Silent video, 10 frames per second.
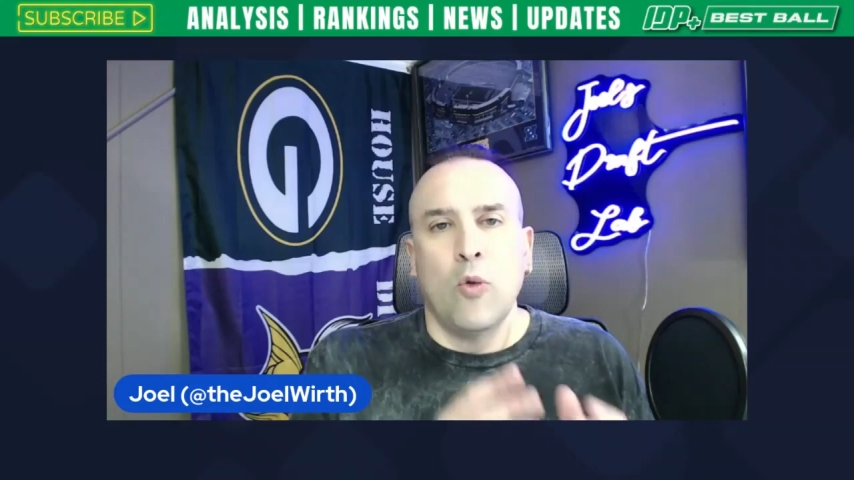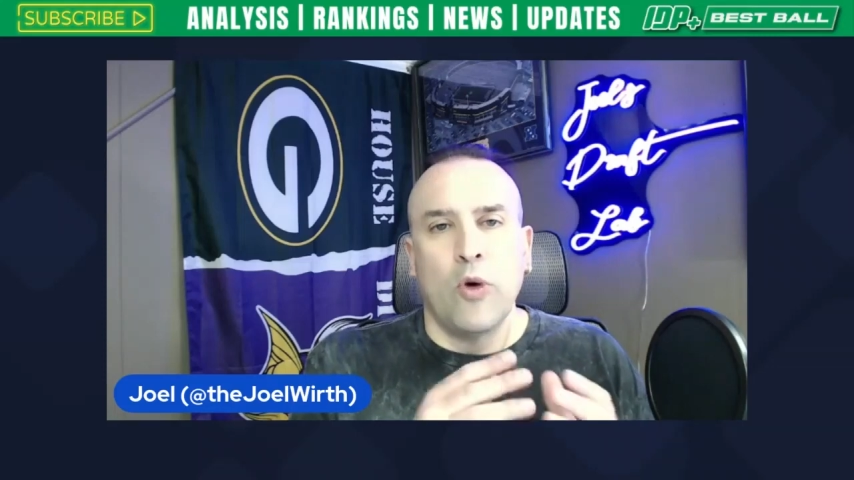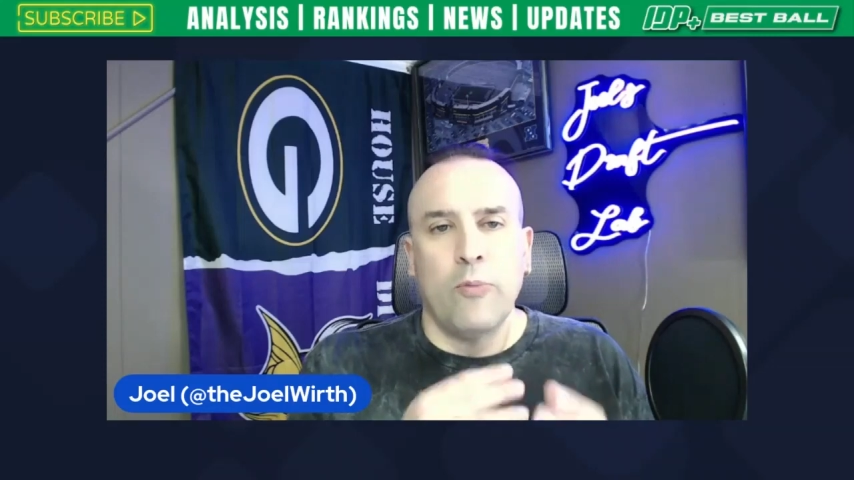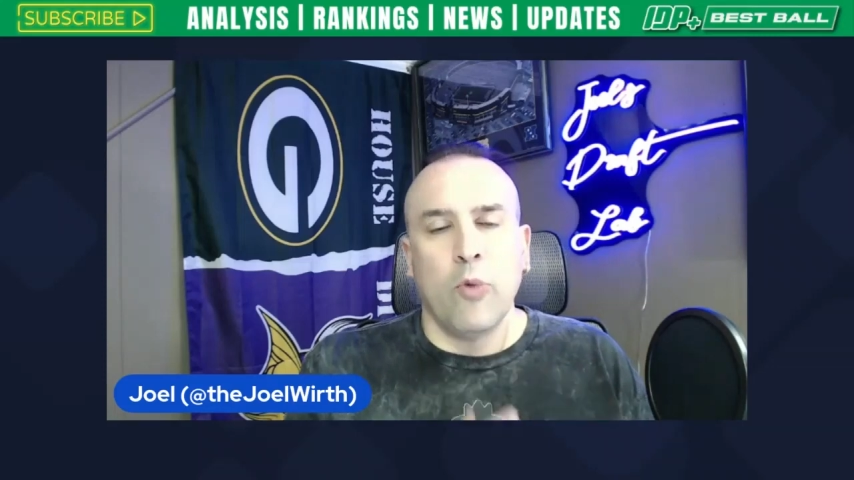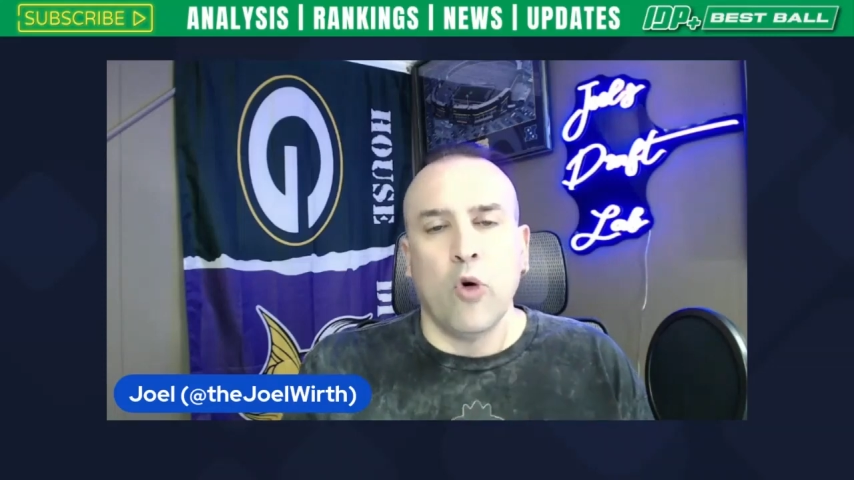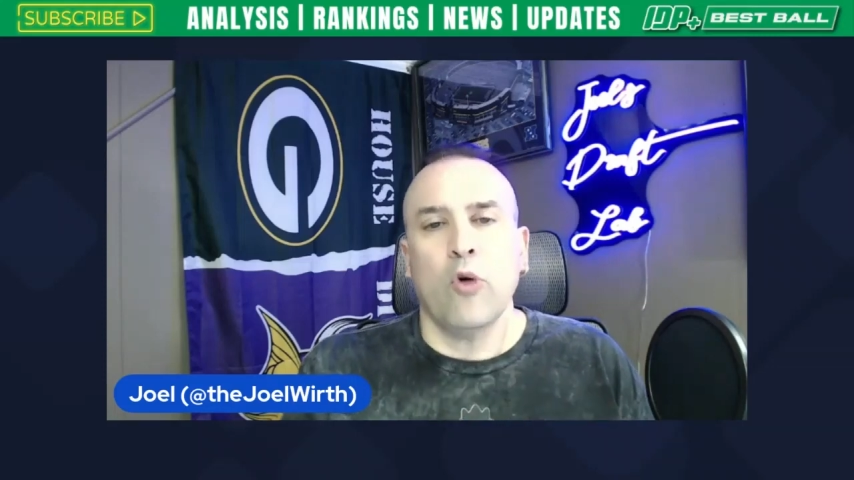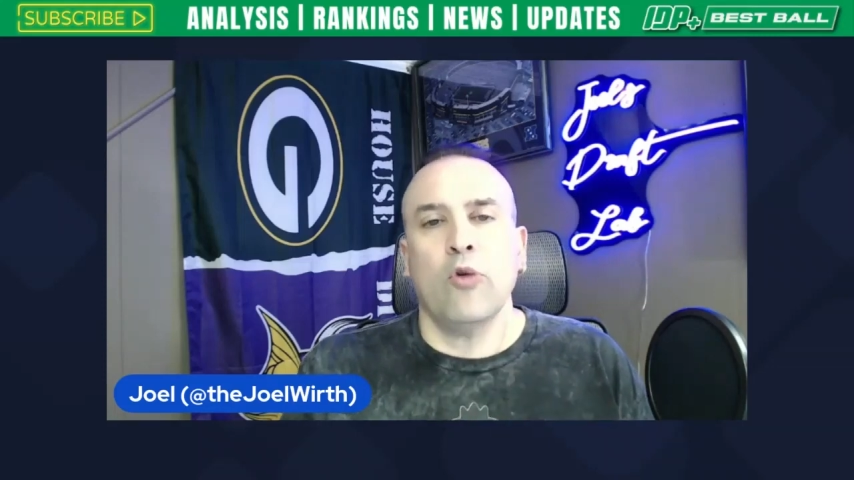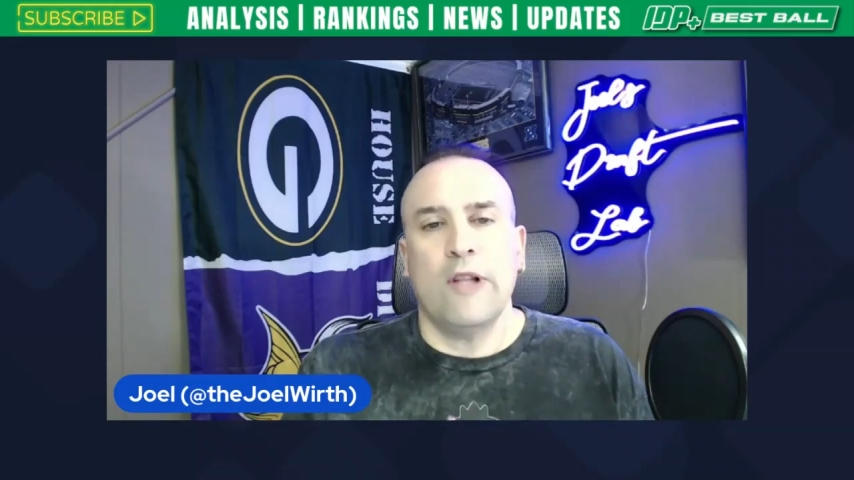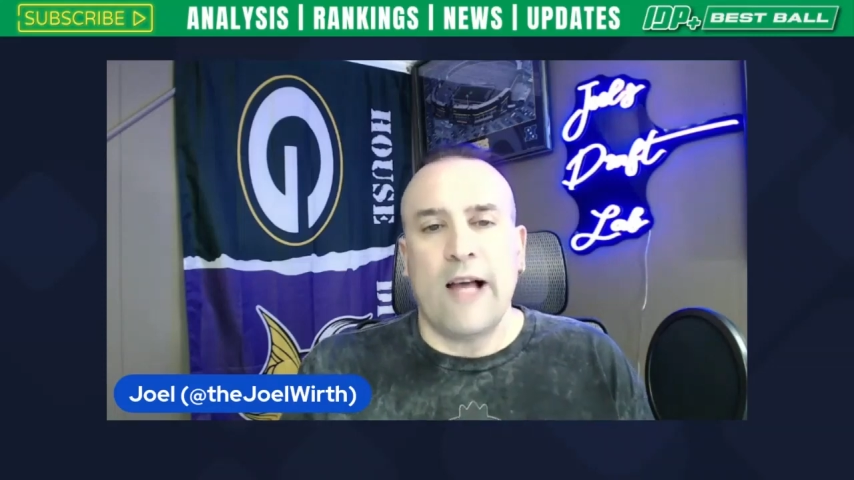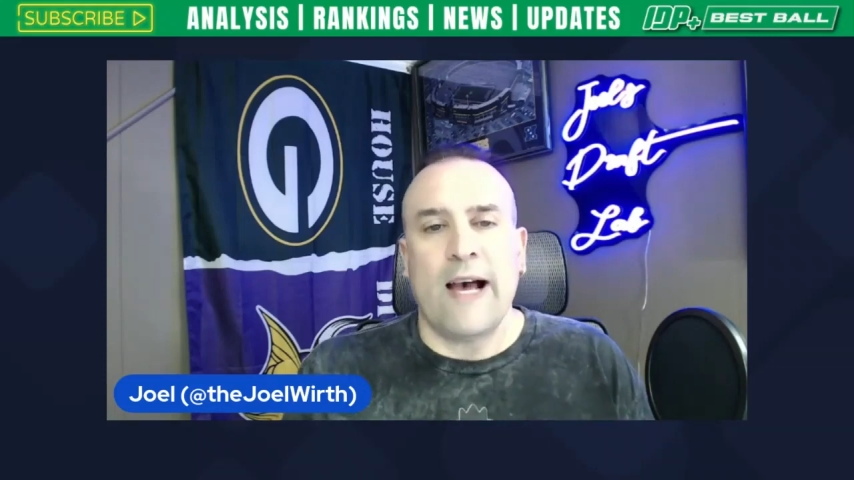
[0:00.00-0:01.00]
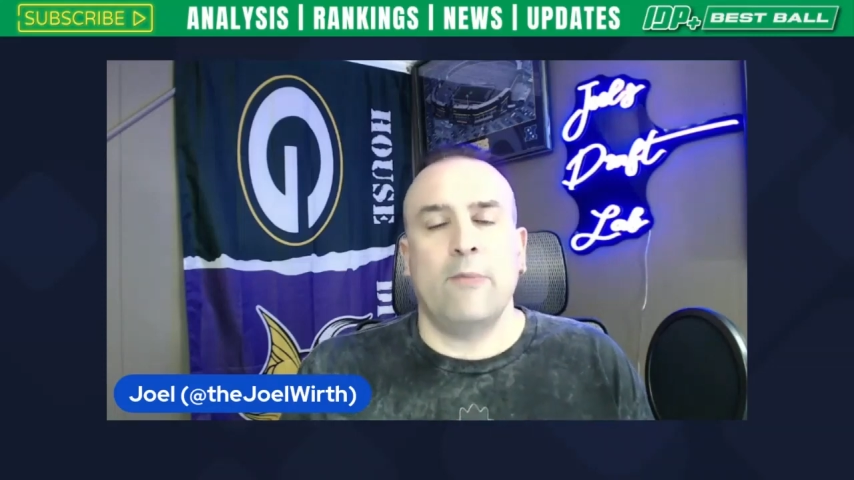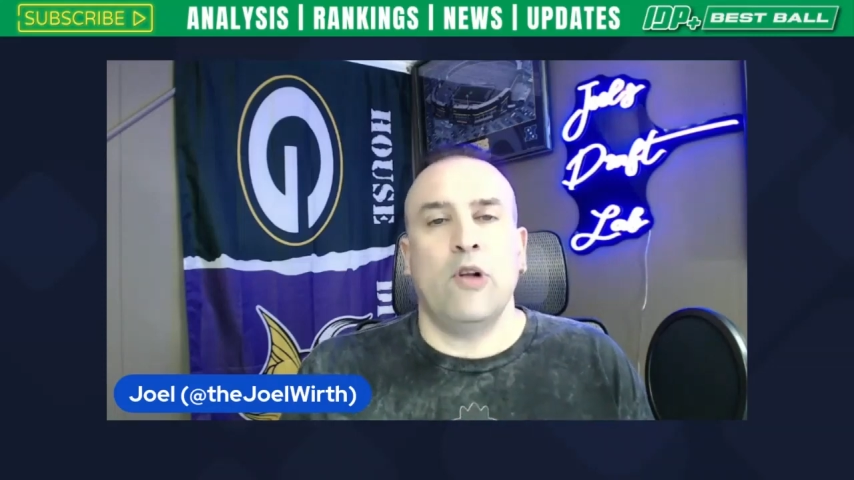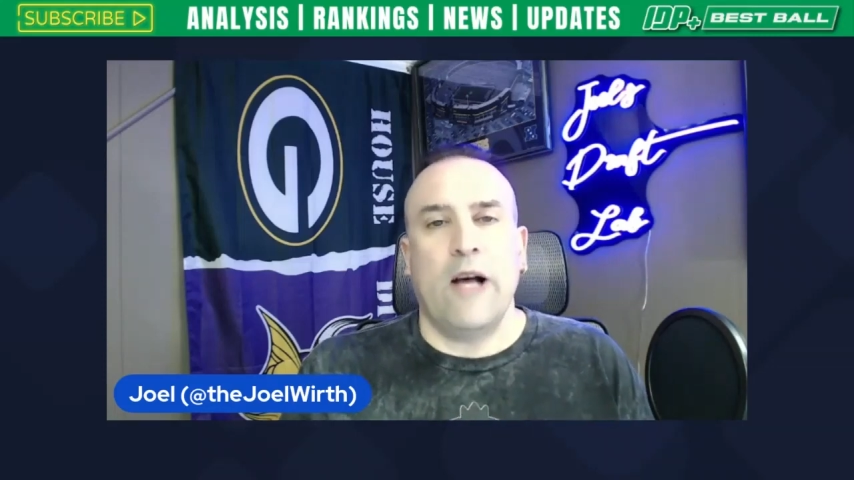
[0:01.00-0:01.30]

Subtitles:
with more reliable